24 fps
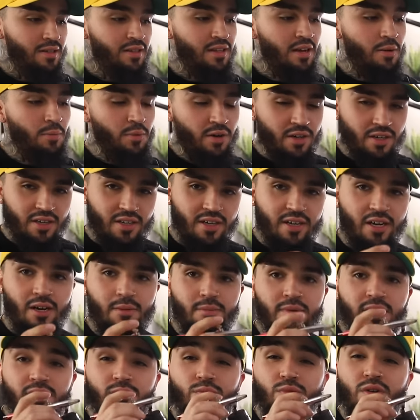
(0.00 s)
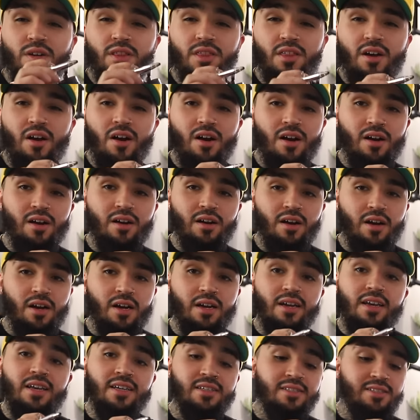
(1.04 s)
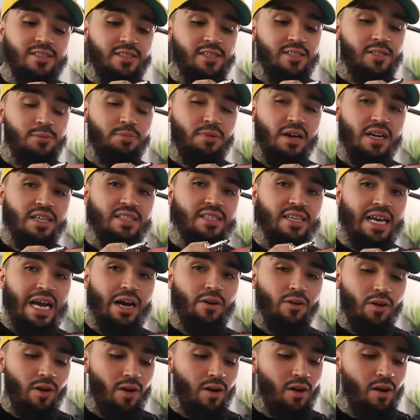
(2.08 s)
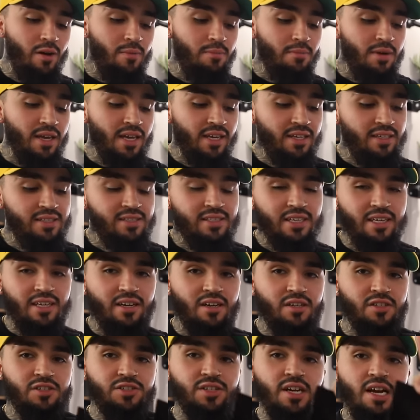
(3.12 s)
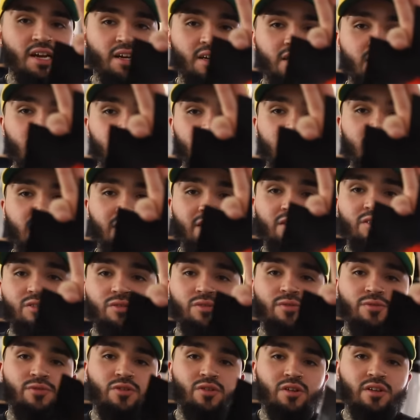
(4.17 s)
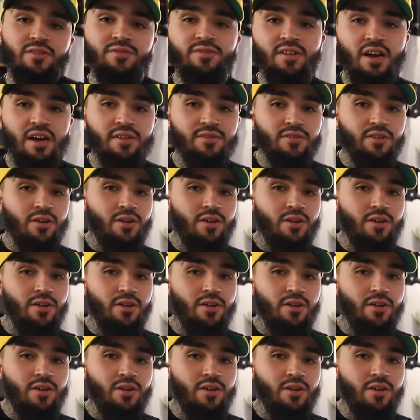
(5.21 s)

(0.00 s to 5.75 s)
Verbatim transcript: Then we're gonna come in with our uh, Kiss Express Alcohol Mix and our Sean Cuts Hair Tune forty-five